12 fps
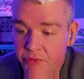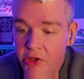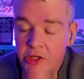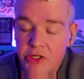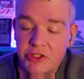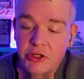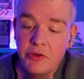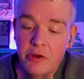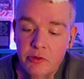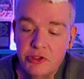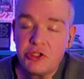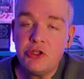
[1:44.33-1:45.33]
So there were
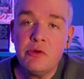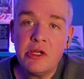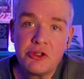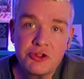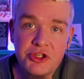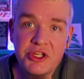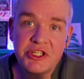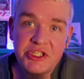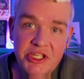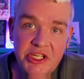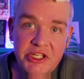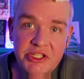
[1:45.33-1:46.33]
two interesting
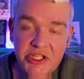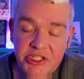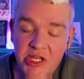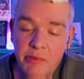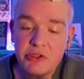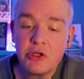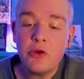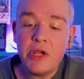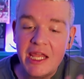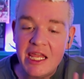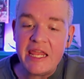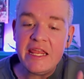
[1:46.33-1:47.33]
scenes this episode,
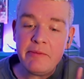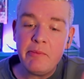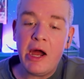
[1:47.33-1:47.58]
in my